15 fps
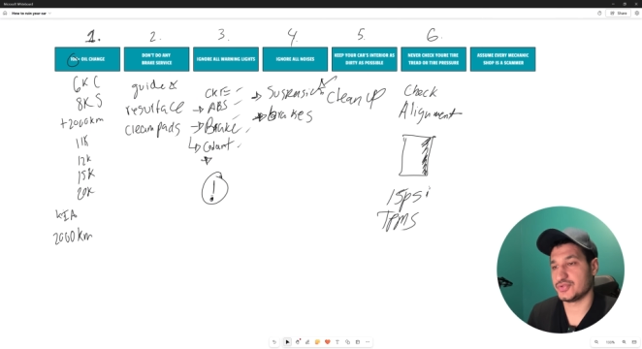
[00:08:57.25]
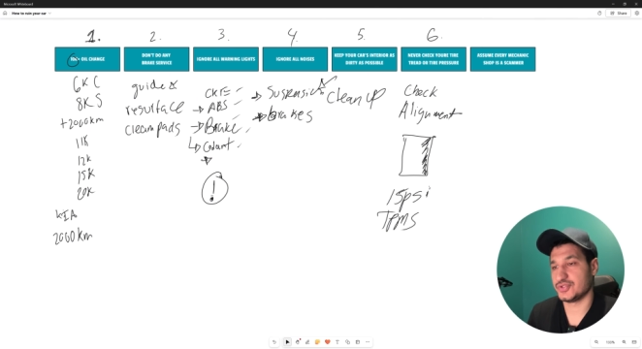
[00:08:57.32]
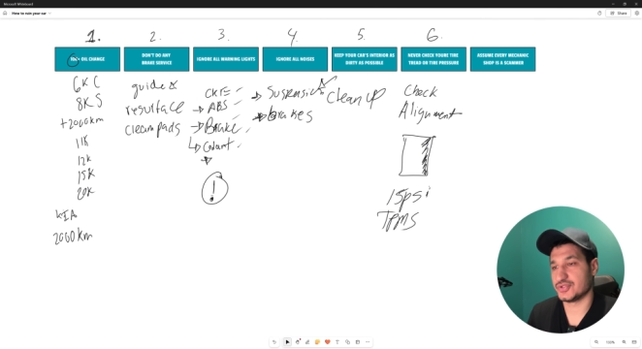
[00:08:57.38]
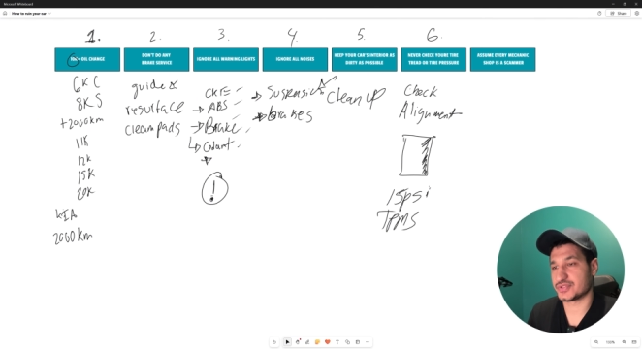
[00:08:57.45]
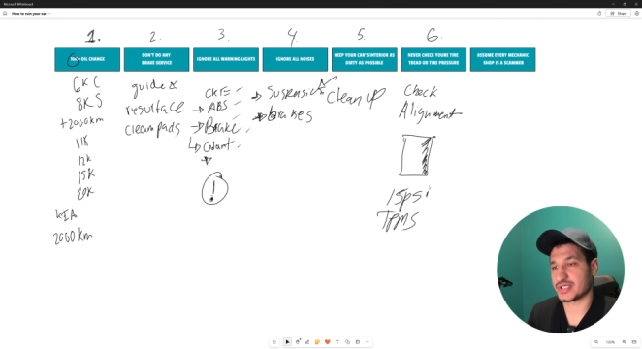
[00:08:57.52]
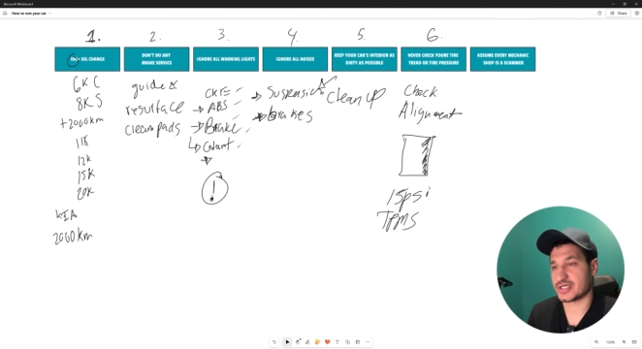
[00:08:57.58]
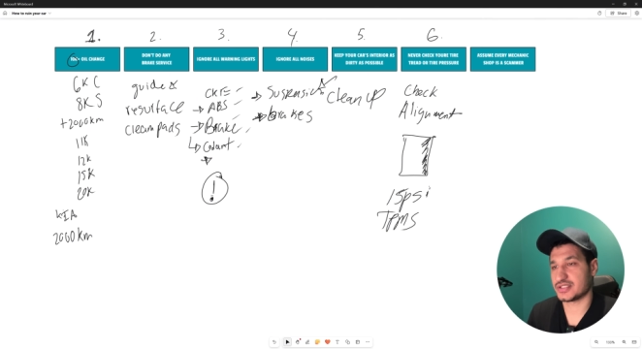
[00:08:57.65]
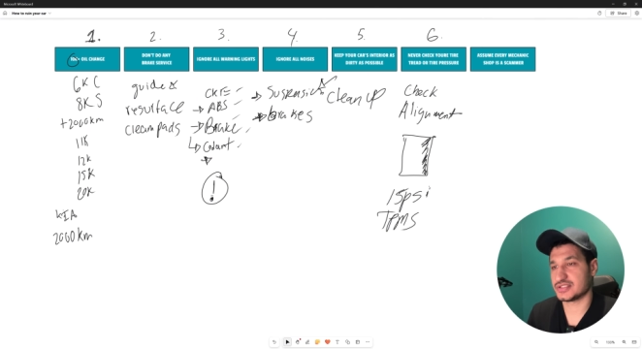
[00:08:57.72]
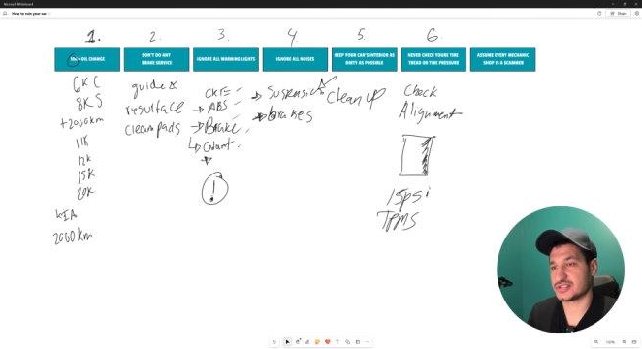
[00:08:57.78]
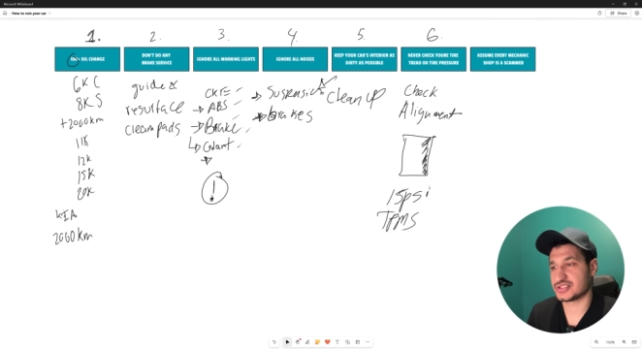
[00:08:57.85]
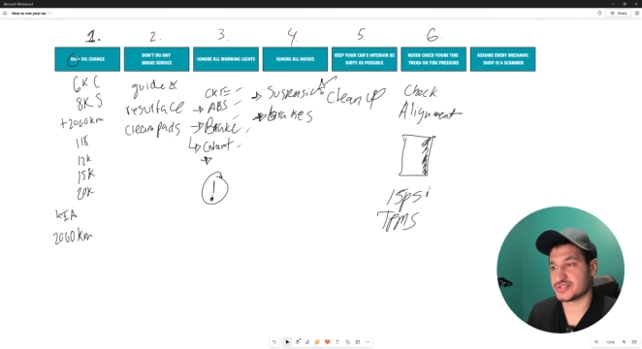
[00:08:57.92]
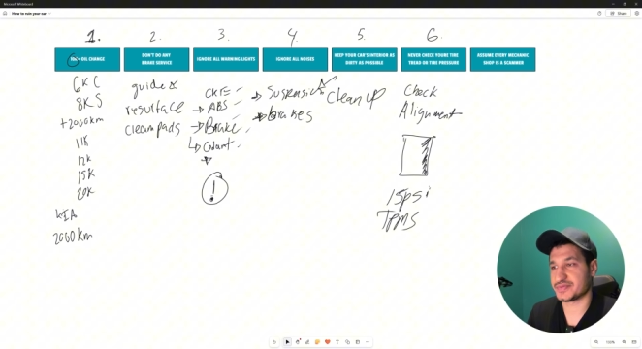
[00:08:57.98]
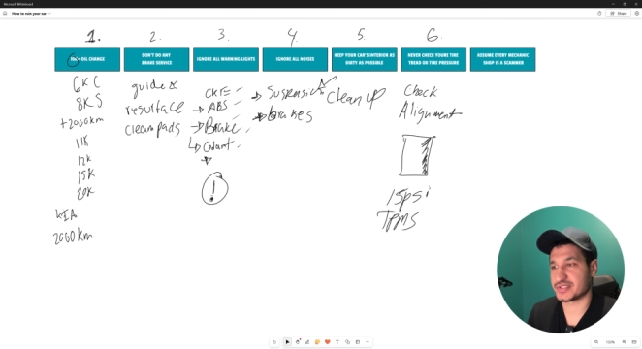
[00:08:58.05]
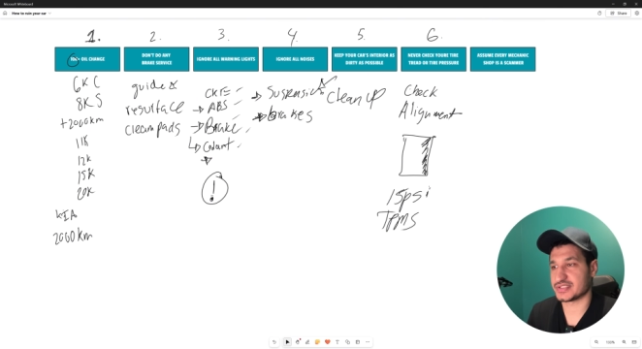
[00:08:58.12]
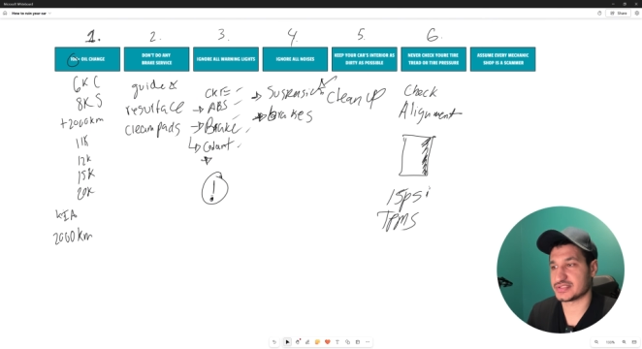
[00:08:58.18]
new tires
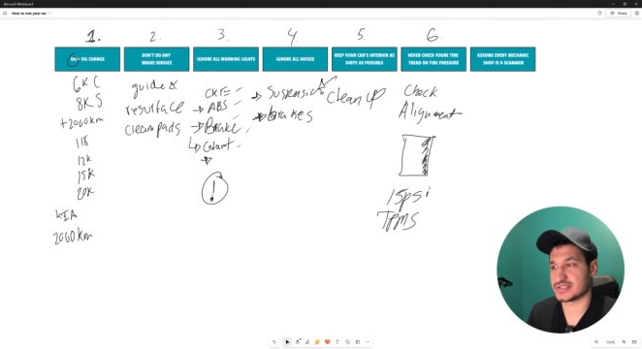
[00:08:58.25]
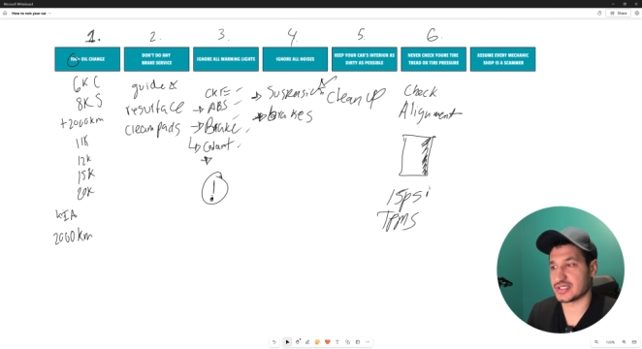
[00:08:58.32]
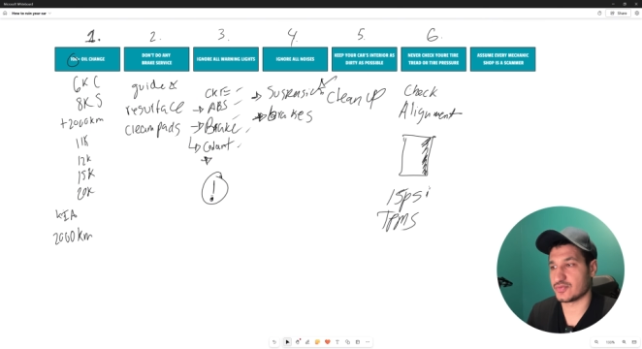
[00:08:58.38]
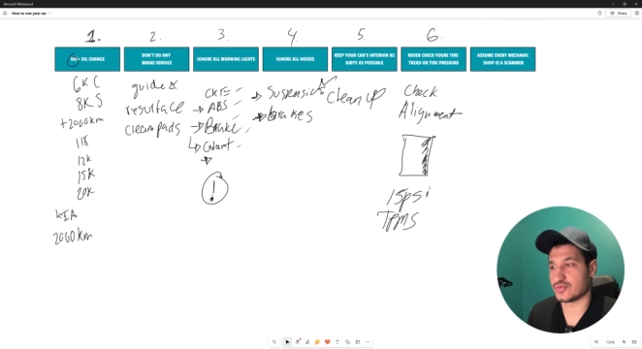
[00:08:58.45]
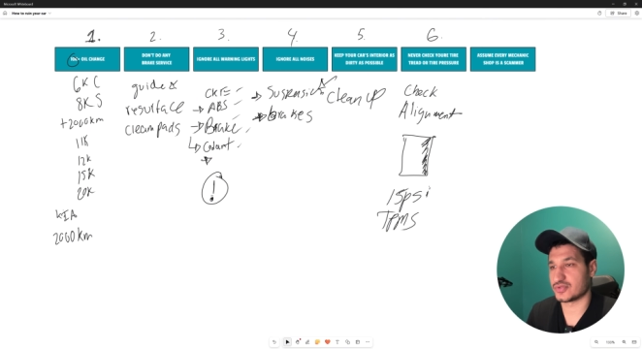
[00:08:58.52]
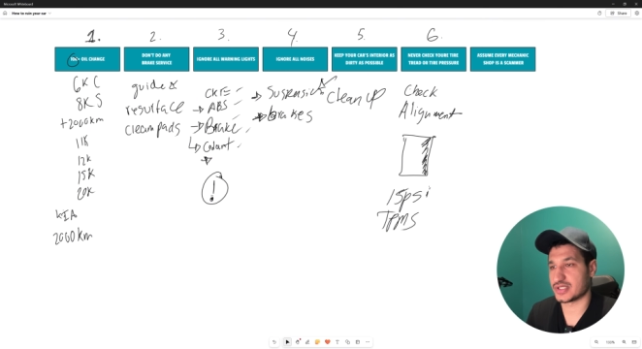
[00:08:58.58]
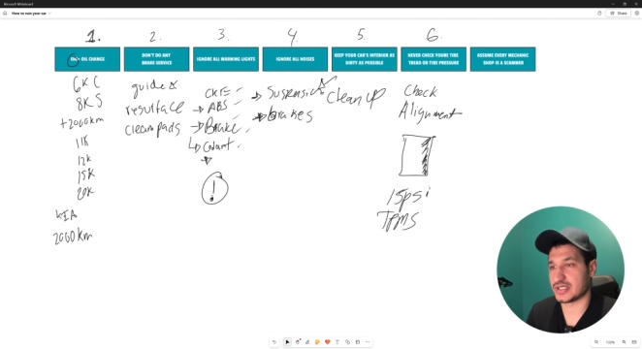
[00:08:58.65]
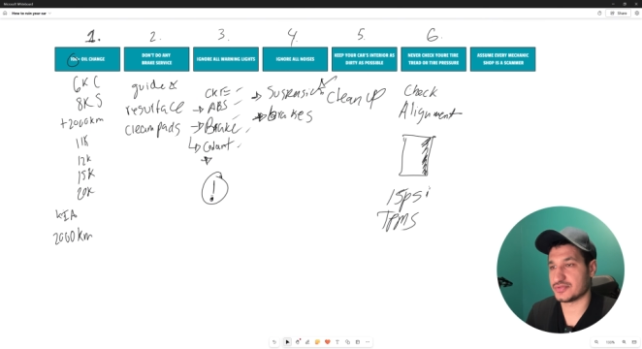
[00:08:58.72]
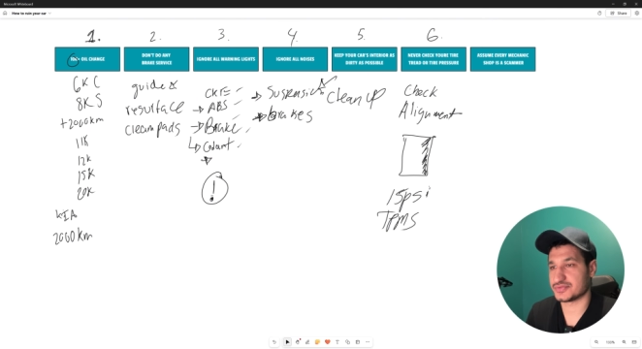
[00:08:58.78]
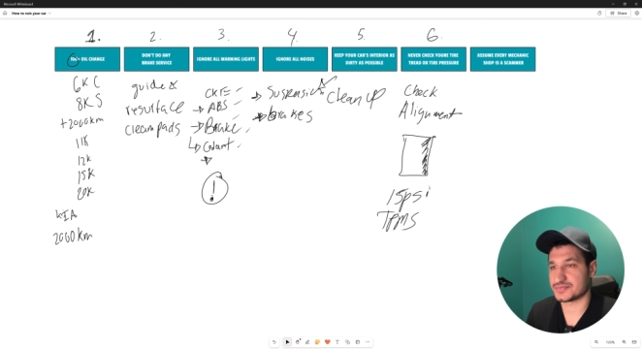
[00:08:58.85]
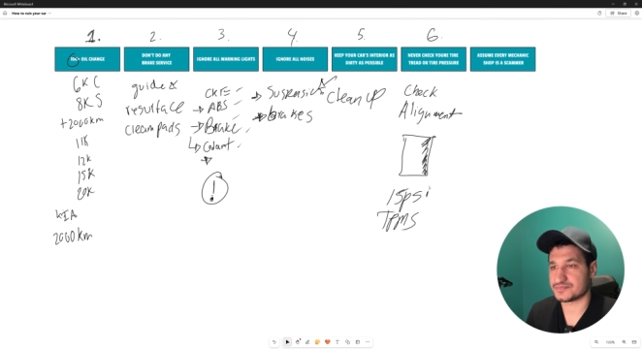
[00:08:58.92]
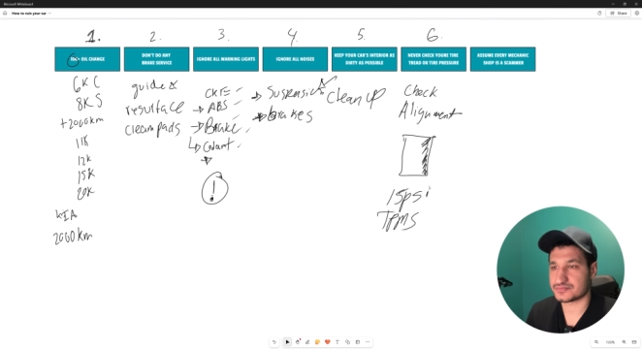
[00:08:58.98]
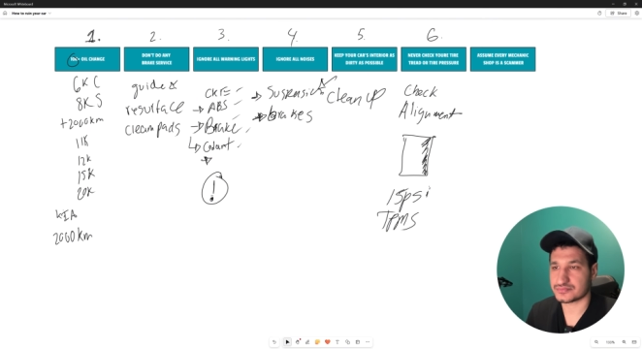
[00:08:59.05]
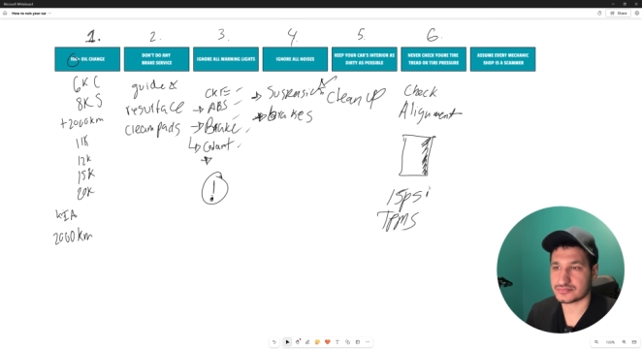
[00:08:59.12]
just because they worn out